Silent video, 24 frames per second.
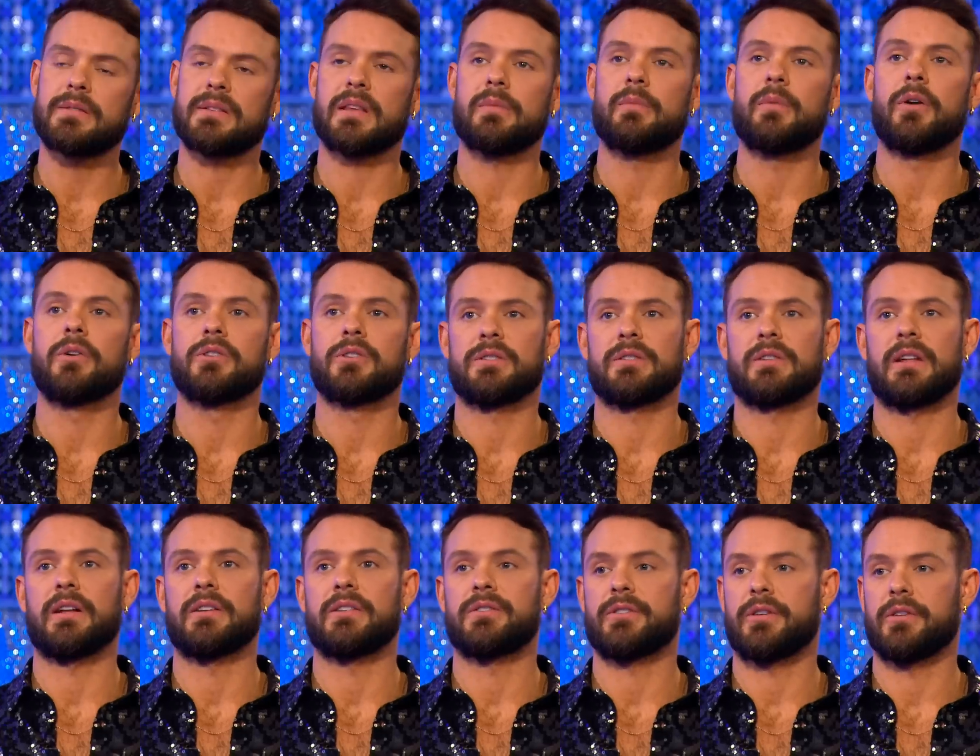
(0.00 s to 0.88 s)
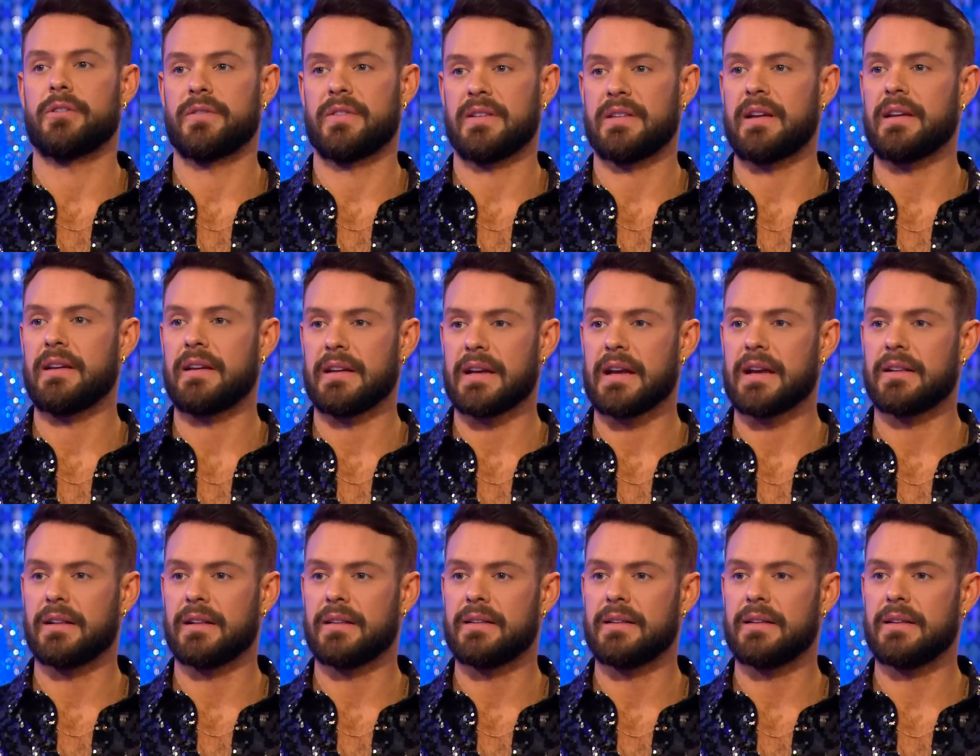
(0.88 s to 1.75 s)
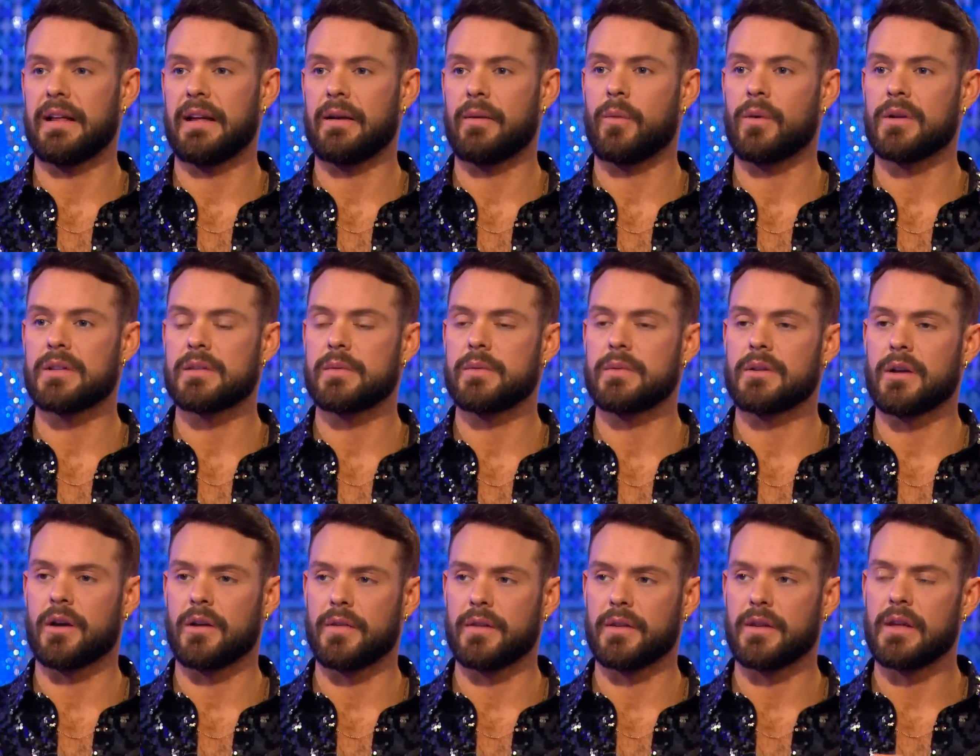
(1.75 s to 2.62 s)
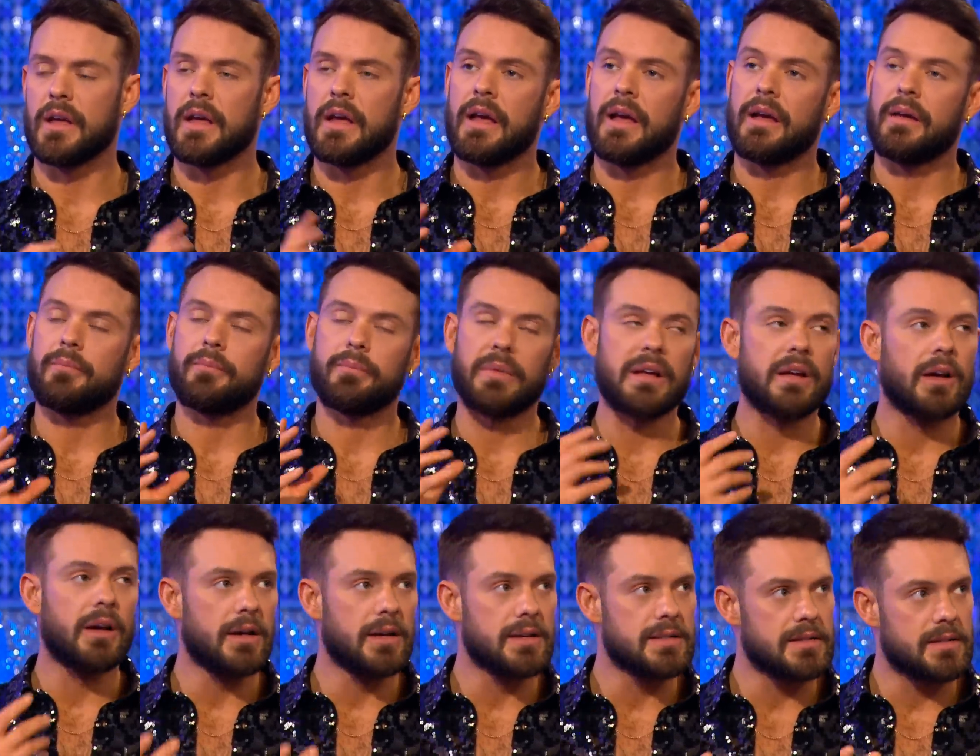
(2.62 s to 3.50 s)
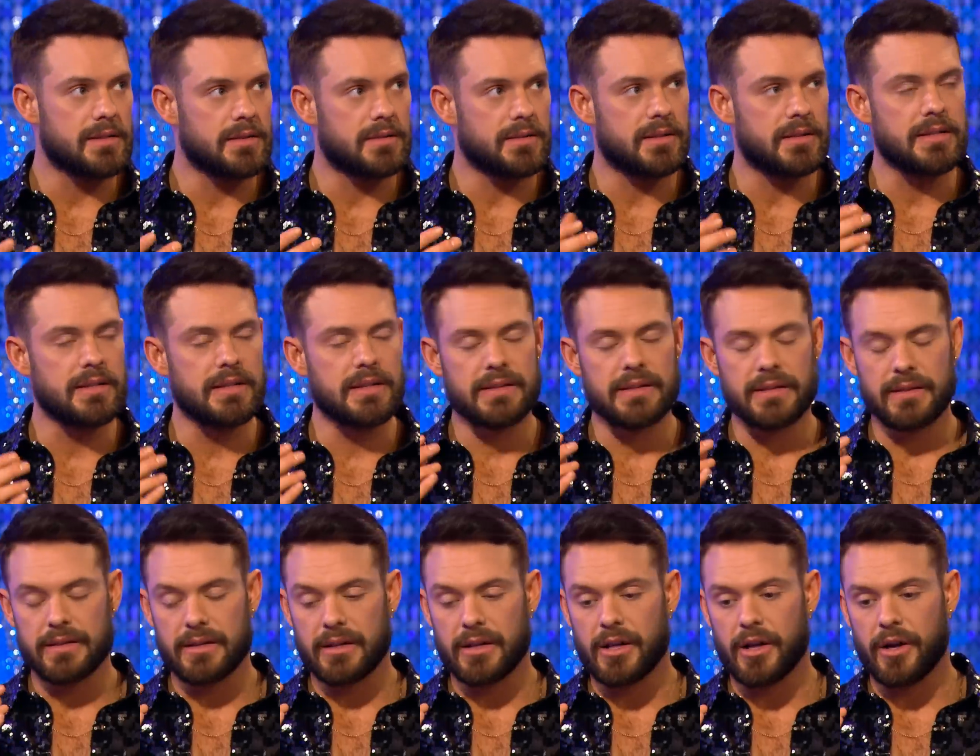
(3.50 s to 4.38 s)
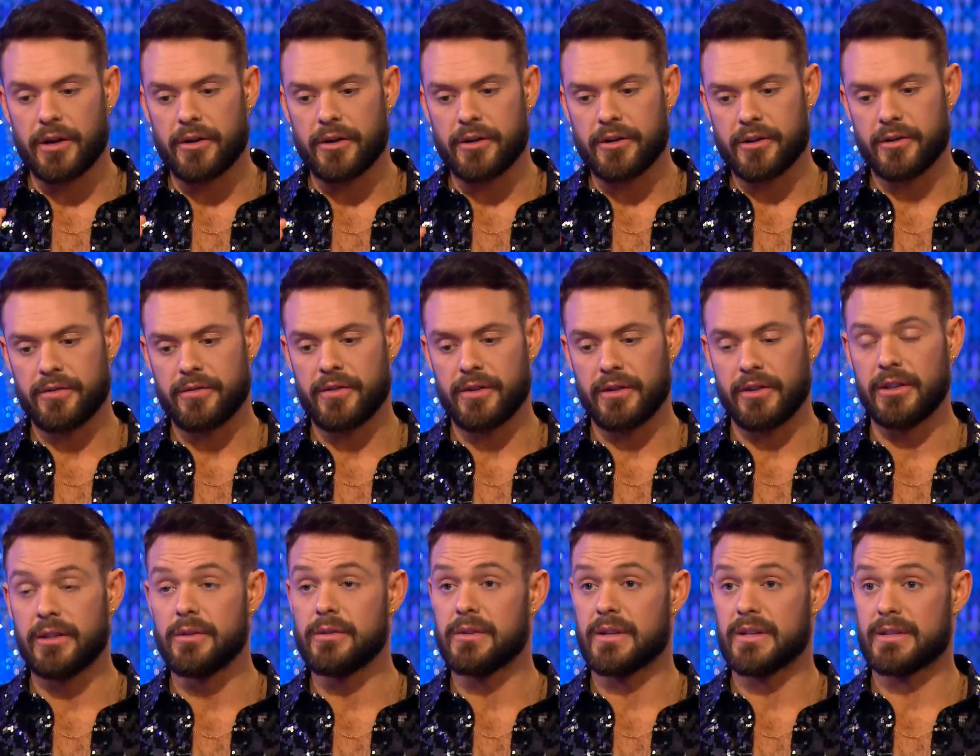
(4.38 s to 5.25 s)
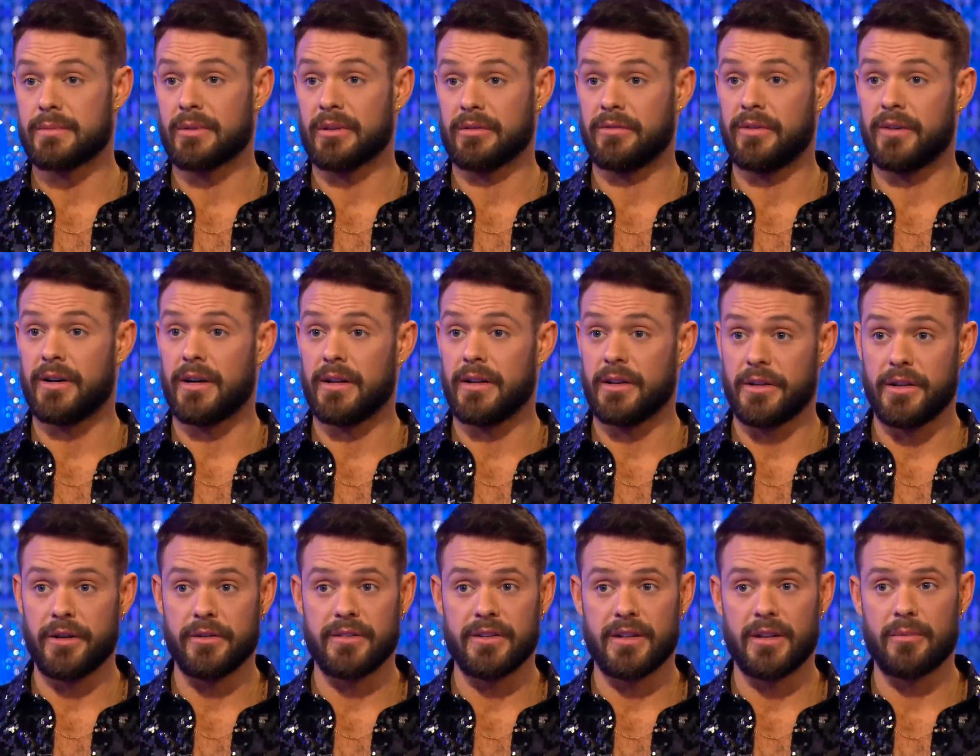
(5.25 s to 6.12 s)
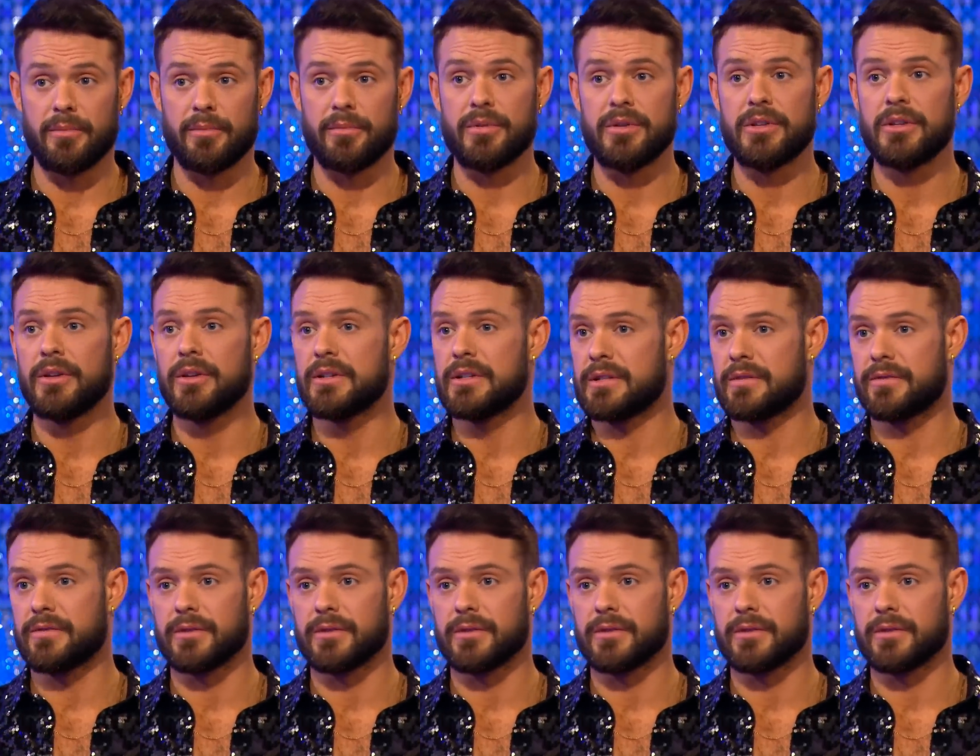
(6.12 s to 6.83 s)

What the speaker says: the emotion that drove the technicality. Like, once we'd got because the choreographer, Lucas McFarlane, who did a beautiful